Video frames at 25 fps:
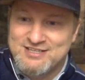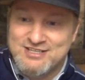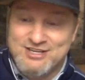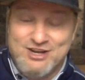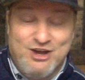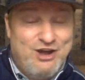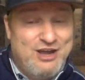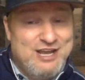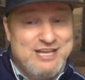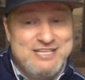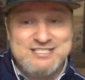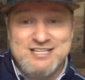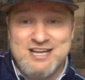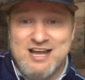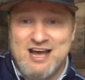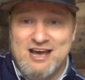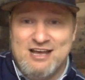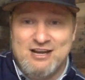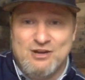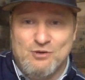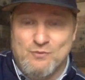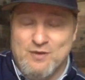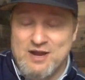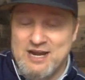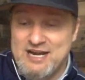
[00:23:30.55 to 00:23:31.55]
No, he's
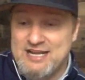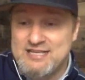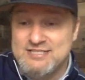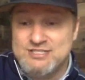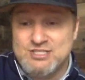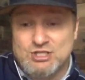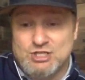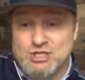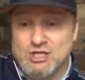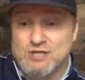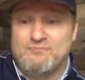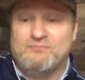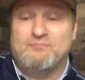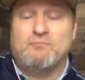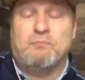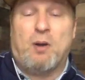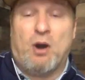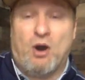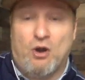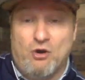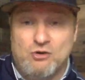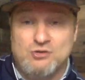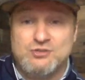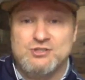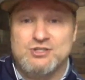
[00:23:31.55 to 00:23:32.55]
not, LaWayne. He's a good
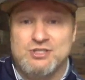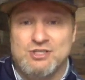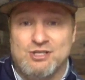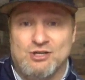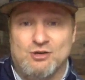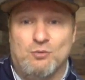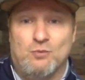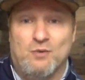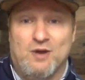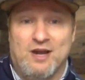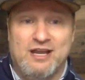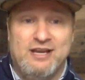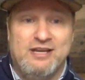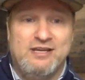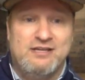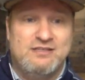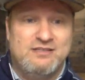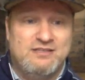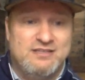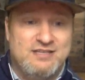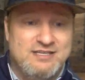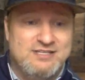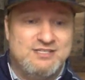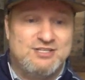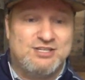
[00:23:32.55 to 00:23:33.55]
person,
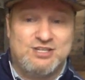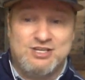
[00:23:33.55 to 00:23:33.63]
LaWayne.